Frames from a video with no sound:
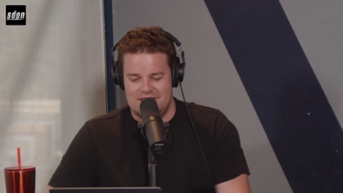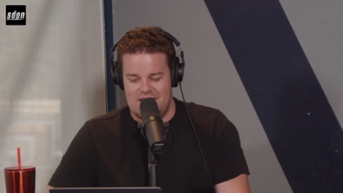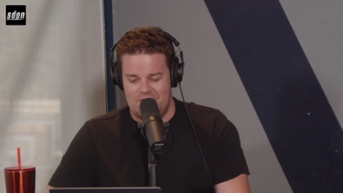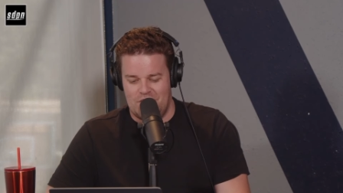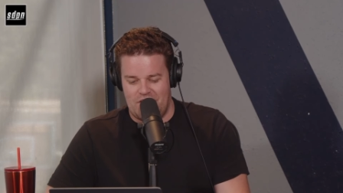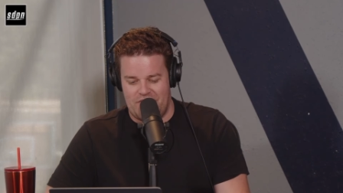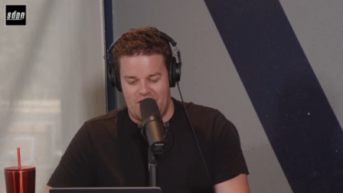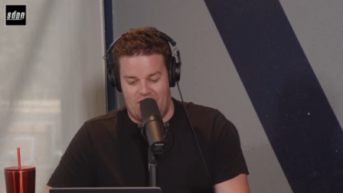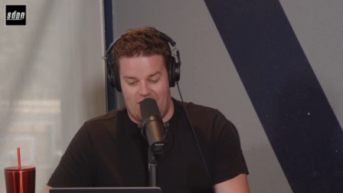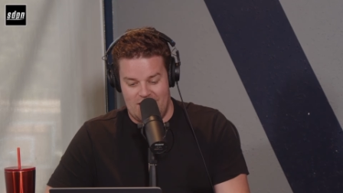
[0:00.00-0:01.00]
have a look at the
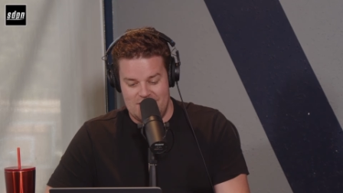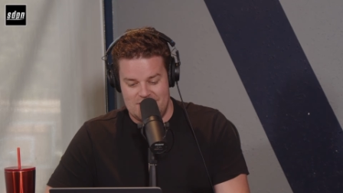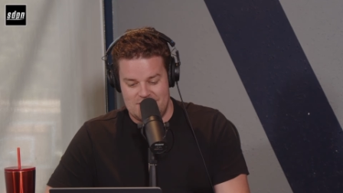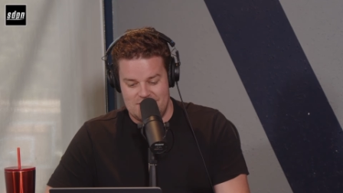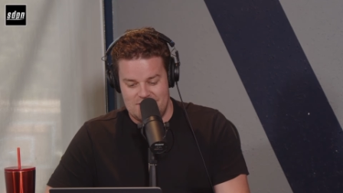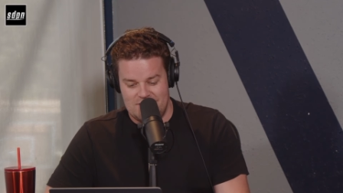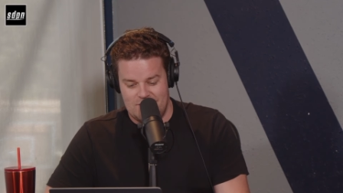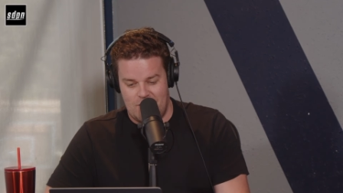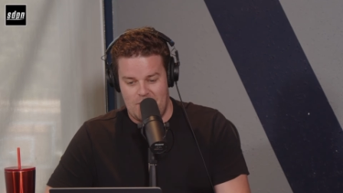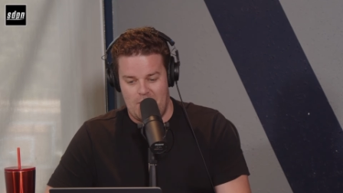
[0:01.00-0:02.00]
odds.
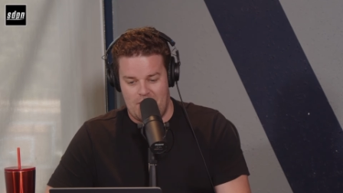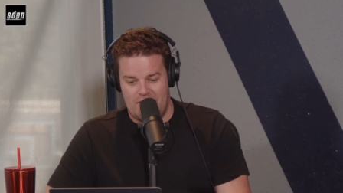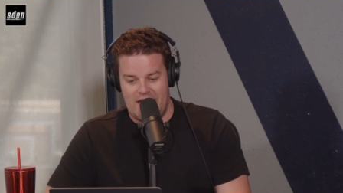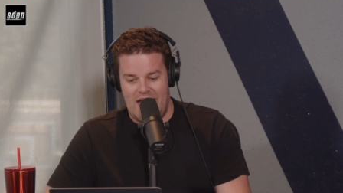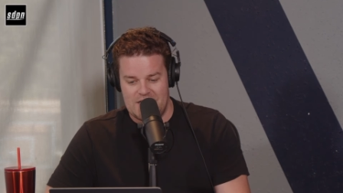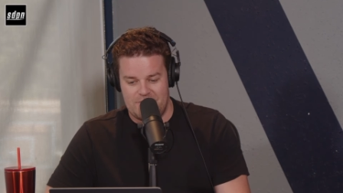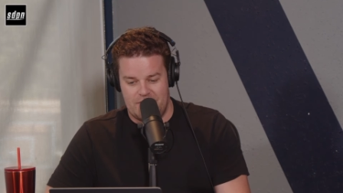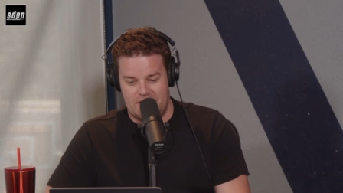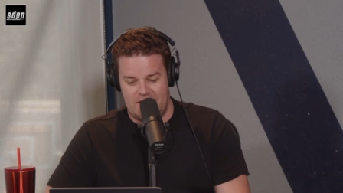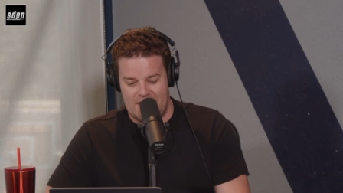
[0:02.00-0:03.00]
Remember,
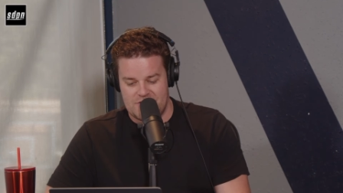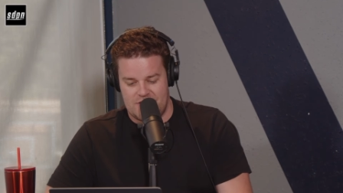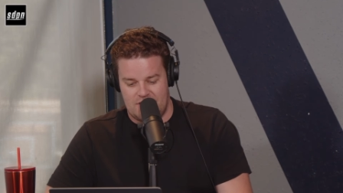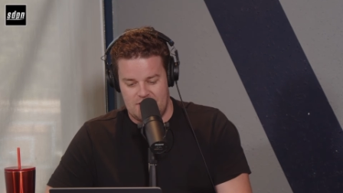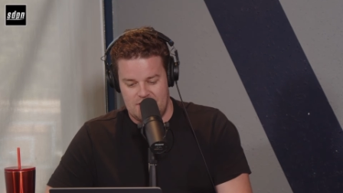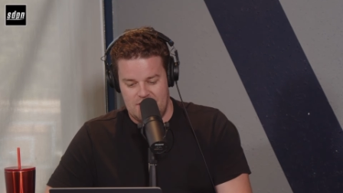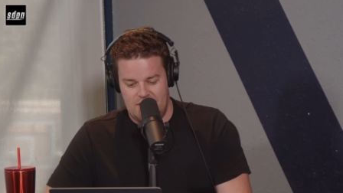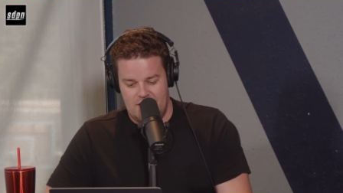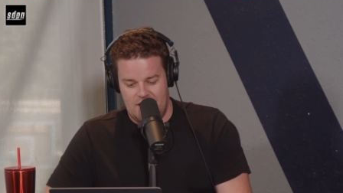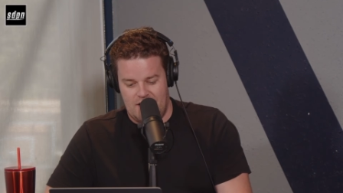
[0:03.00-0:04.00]
Nashville last year,
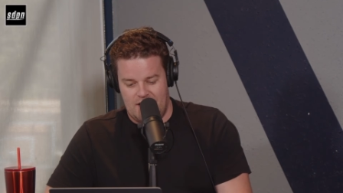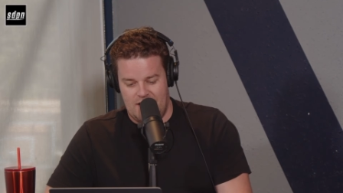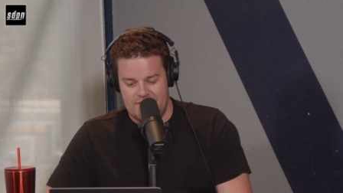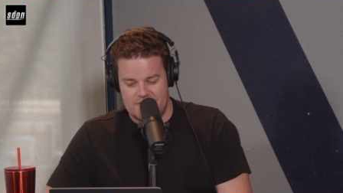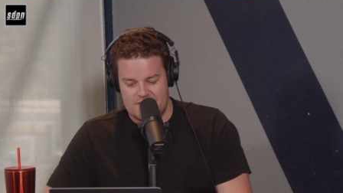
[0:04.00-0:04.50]
and this